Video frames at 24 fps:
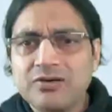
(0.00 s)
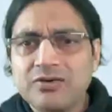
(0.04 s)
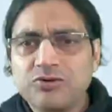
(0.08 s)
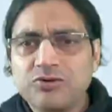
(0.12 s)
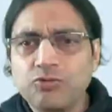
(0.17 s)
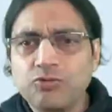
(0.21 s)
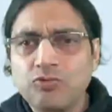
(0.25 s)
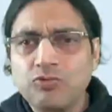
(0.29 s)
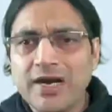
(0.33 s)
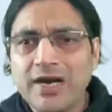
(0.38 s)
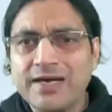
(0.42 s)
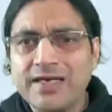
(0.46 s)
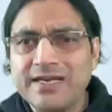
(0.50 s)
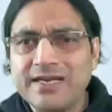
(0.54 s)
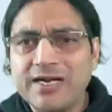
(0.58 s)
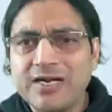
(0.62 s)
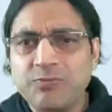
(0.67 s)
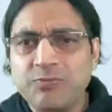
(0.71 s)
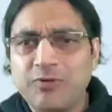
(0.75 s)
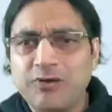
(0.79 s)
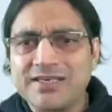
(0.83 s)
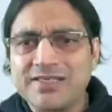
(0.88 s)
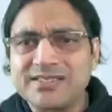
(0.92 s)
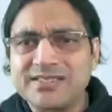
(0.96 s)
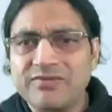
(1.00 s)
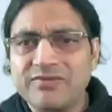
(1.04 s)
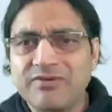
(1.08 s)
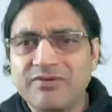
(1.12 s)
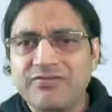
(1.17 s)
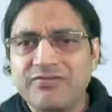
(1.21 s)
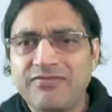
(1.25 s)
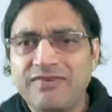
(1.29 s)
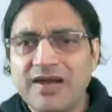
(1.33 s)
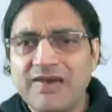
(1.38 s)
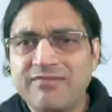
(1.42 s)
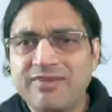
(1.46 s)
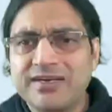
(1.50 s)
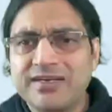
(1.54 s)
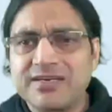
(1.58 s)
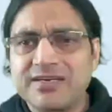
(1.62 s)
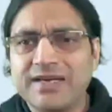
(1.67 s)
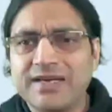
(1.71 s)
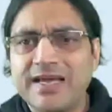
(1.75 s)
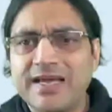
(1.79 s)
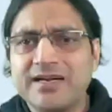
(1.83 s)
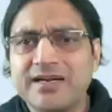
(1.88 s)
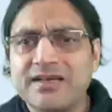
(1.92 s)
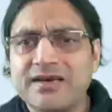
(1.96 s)
to 98.75 it
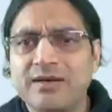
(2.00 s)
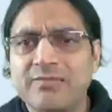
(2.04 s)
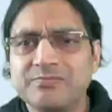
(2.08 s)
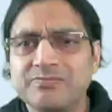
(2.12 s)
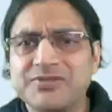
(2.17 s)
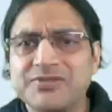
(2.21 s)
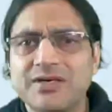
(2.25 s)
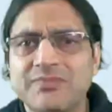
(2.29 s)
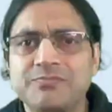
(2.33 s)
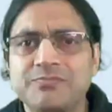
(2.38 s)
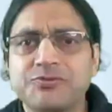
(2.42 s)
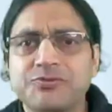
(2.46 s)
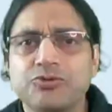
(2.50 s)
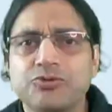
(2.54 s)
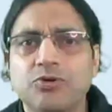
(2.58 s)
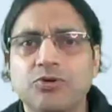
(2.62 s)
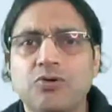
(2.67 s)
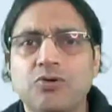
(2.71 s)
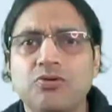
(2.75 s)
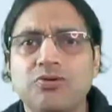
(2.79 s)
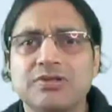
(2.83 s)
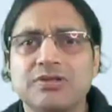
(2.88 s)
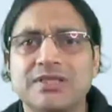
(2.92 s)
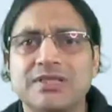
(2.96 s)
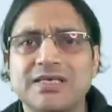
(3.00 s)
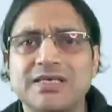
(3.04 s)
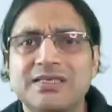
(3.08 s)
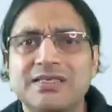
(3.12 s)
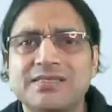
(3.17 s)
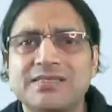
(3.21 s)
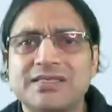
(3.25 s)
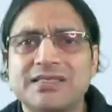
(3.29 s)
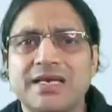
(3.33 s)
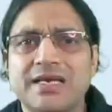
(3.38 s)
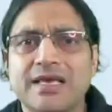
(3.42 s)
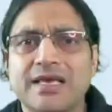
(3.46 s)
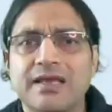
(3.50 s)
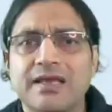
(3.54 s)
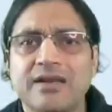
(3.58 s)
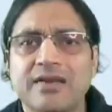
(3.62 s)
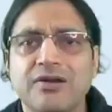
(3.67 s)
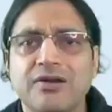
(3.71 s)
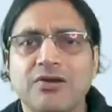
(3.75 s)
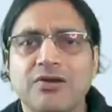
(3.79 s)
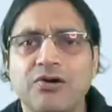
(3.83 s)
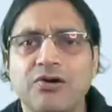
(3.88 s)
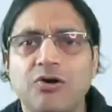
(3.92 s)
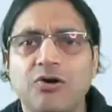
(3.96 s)
again comes up so this
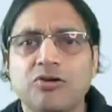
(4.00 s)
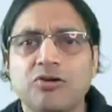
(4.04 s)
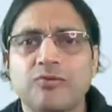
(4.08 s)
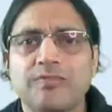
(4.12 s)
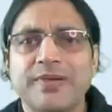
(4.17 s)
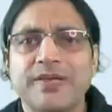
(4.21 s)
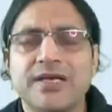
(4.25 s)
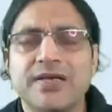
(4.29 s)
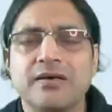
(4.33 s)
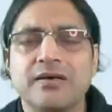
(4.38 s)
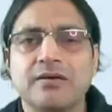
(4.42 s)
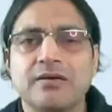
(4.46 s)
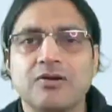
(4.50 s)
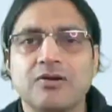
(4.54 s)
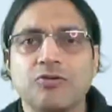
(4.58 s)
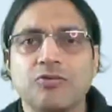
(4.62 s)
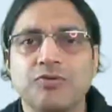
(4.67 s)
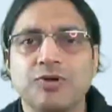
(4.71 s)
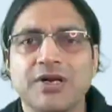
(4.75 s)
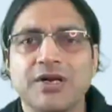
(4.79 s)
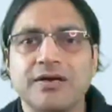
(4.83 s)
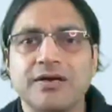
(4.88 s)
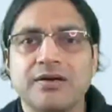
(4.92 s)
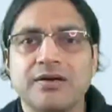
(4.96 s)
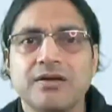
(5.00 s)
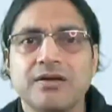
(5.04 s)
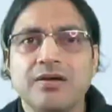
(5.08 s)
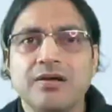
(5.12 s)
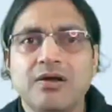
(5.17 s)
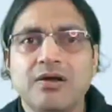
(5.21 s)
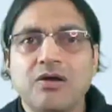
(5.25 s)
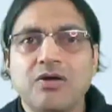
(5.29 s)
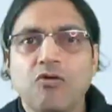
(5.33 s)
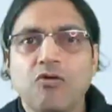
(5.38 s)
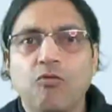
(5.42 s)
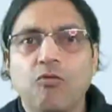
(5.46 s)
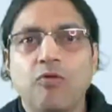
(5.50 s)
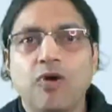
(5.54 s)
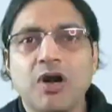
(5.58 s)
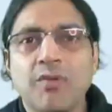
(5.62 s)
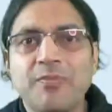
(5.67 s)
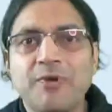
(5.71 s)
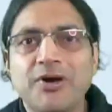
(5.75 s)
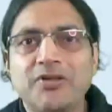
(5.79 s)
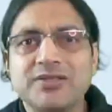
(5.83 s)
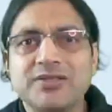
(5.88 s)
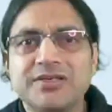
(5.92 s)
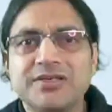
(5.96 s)
cannot be concluded what
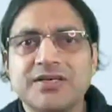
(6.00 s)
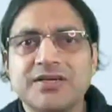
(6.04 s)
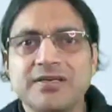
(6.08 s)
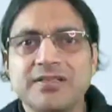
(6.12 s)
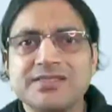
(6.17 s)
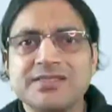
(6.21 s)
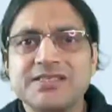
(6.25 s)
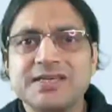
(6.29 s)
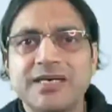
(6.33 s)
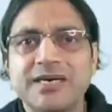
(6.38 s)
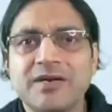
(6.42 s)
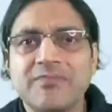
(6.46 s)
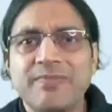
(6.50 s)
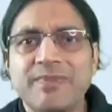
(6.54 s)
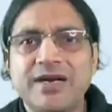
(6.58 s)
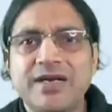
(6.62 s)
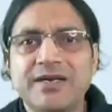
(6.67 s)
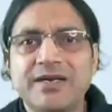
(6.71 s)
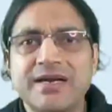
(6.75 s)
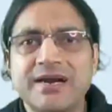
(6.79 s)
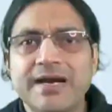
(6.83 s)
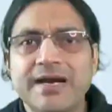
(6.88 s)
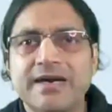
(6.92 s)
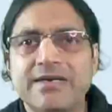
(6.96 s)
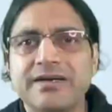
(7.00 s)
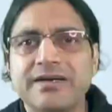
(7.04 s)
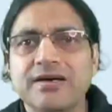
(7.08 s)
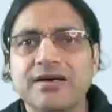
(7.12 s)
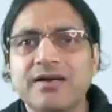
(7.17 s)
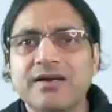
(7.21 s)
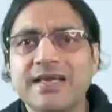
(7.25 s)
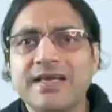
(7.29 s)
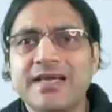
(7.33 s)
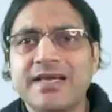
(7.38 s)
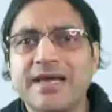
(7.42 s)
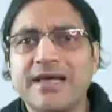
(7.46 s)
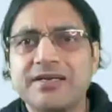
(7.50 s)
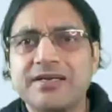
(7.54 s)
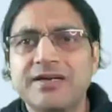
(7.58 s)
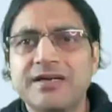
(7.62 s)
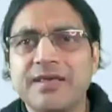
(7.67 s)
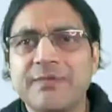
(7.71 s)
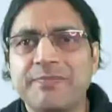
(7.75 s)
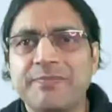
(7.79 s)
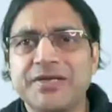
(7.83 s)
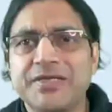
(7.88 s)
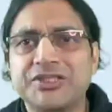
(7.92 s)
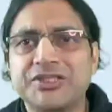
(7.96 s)
about the third statement elderly
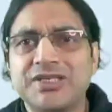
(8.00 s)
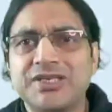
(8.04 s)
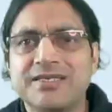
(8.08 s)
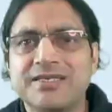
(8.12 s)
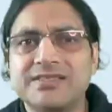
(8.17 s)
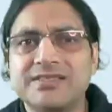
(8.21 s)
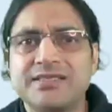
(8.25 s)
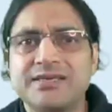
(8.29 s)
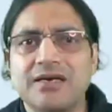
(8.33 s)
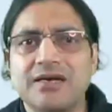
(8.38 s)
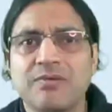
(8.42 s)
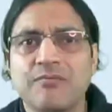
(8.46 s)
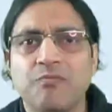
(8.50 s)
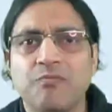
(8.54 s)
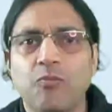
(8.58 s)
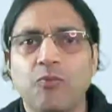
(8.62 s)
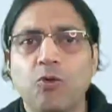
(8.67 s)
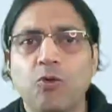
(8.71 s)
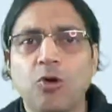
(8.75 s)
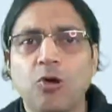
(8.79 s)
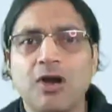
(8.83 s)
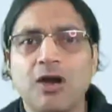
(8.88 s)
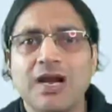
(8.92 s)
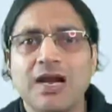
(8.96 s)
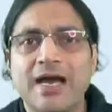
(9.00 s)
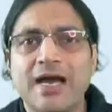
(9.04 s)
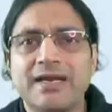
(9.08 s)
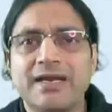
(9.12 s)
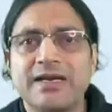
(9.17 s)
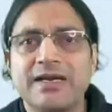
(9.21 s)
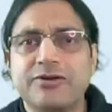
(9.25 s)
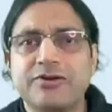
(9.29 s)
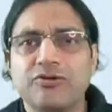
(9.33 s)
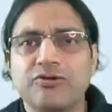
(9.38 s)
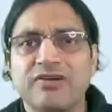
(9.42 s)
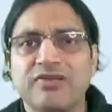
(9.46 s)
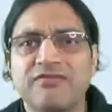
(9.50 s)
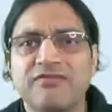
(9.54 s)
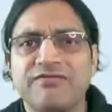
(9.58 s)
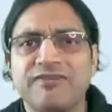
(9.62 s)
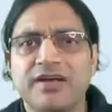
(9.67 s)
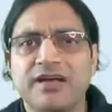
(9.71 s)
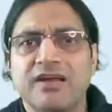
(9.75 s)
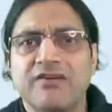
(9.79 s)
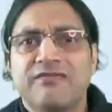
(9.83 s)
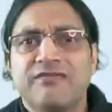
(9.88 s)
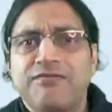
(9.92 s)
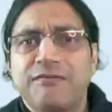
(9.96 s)
category patients are more likely to get
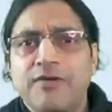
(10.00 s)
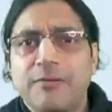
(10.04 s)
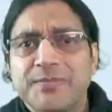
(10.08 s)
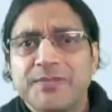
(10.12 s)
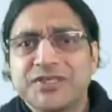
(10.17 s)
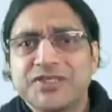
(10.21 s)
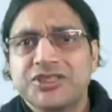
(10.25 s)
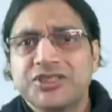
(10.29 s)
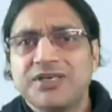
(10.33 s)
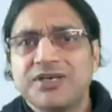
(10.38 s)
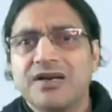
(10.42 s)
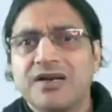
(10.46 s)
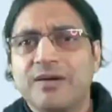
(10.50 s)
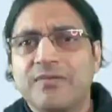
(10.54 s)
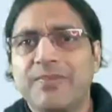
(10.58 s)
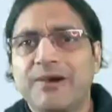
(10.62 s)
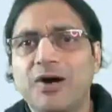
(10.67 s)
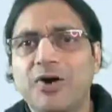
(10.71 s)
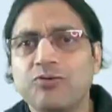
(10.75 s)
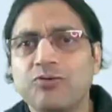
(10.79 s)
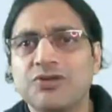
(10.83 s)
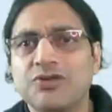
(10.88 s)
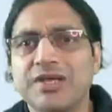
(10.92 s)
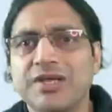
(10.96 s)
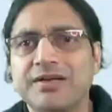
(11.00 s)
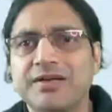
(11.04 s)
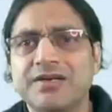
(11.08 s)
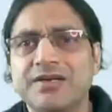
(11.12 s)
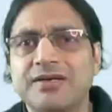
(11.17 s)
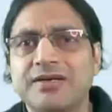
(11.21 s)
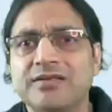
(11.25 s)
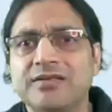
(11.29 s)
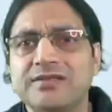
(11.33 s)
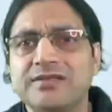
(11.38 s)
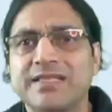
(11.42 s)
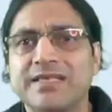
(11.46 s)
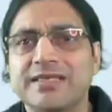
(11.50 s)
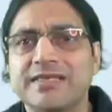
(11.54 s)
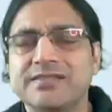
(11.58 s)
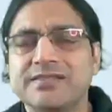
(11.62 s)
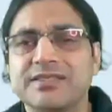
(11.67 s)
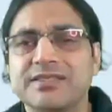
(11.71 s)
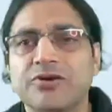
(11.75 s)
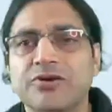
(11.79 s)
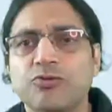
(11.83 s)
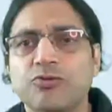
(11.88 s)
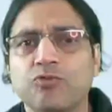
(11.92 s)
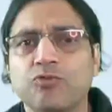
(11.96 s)
information about gender than
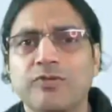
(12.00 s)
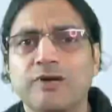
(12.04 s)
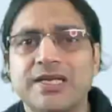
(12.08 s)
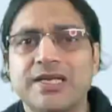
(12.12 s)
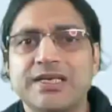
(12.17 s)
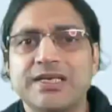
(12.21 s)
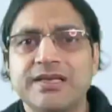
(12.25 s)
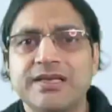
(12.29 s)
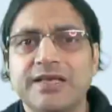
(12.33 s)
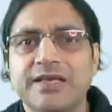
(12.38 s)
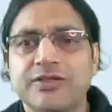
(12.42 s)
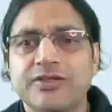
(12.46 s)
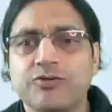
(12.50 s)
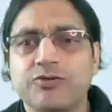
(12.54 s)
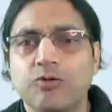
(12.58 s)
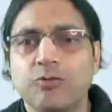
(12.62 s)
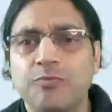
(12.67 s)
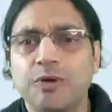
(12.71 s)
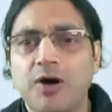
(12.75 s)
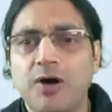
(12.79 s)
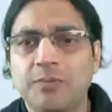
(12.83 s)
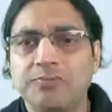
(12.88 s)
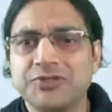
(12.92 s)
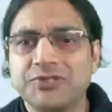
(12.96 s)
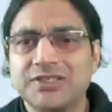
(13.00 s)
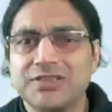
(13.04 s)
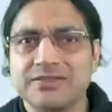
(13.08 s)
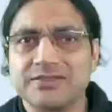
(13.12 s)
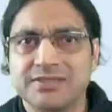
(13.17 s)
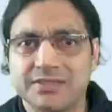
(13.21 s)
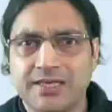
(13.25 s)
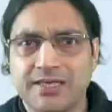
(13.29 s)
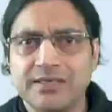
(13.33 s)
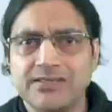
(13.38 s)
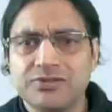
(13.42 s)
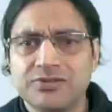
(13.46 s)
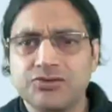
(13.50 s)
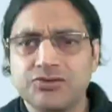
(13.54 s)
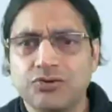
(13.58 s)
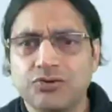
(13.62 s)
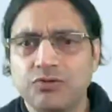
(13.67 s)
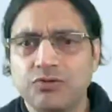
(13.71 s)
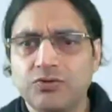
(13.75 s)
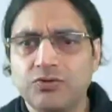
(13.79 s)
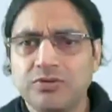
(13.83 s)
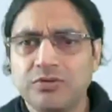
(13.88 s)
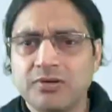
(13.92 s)
0 to 18 age group options that is true